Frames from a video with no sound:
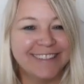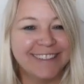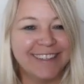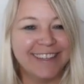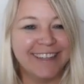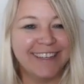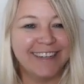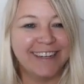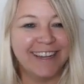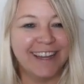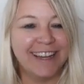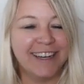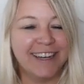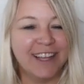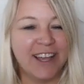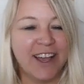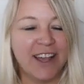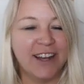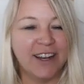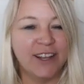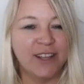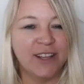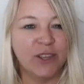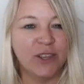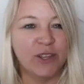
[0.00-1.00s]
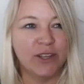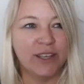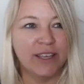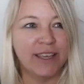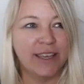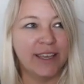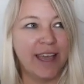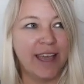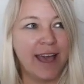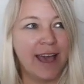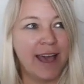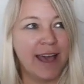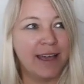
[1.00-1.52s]
and kind of
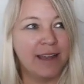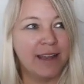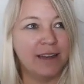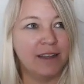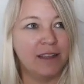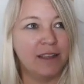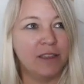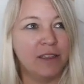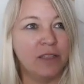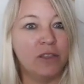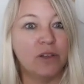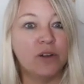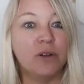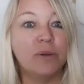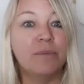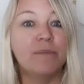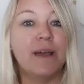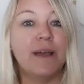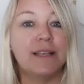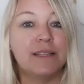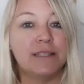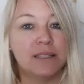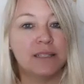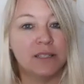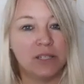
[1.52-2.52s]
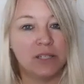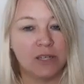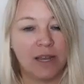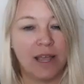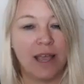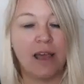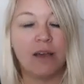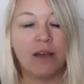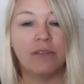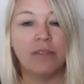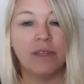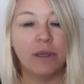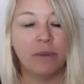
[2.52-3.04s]
looking at their message and
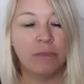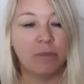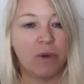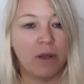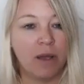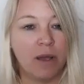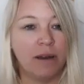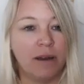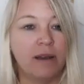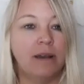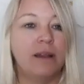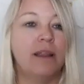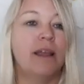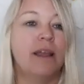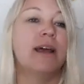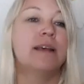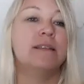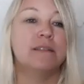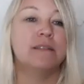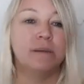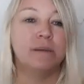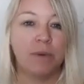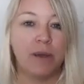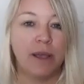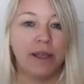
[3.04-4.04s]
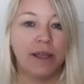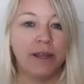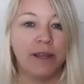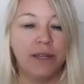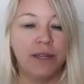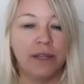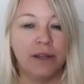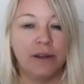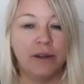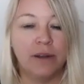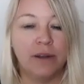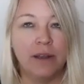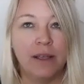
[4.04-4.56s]
how they brought it as a
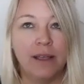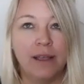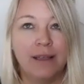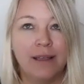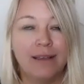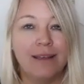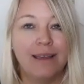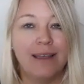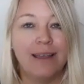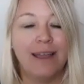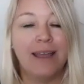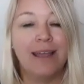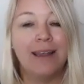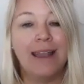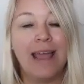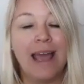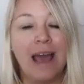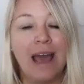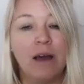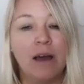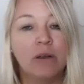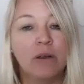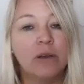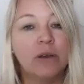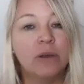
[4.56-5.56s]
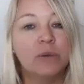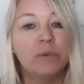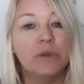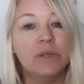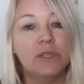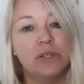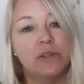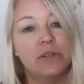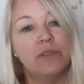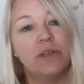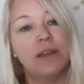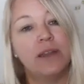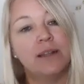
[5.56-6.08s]
pioneer, and how can we
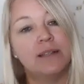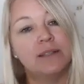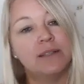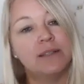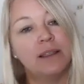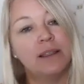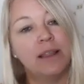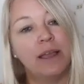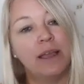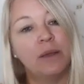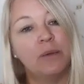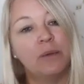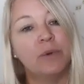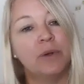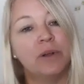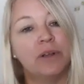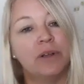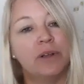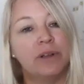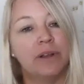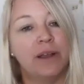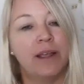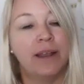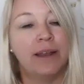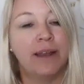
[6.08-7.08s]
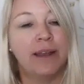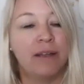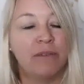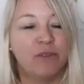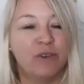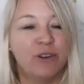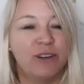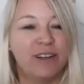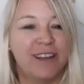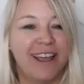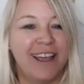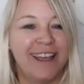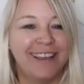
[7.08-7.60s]
do that as a light worker in
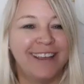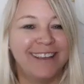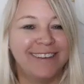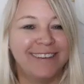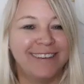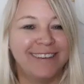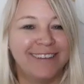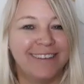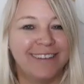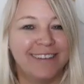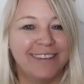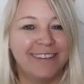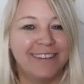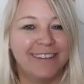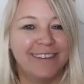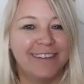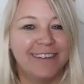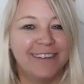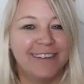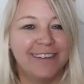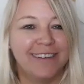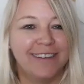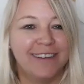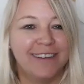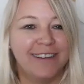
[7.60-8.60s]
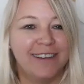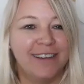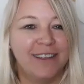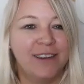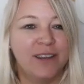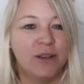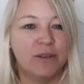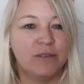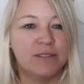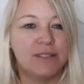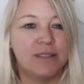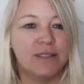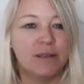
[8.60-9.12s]
every day. You
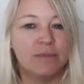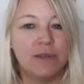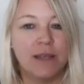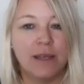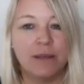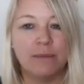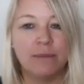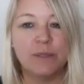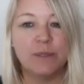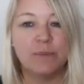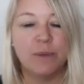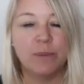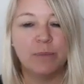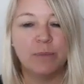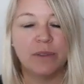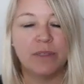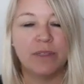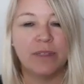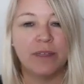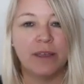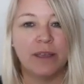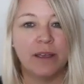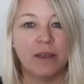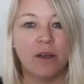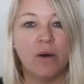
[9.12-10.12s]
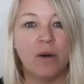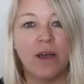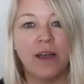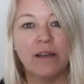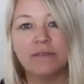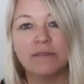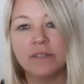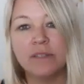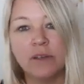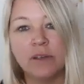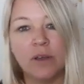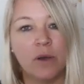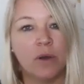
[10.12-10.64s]
know, sometimes people think, oh, I have
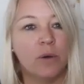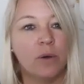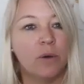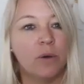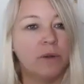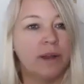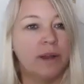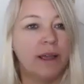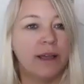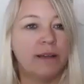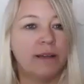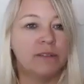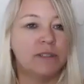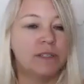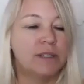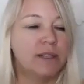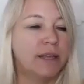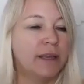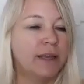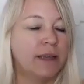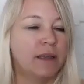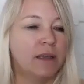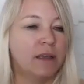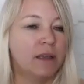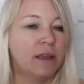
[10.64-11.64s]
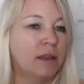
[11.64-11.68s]
to go and I have to like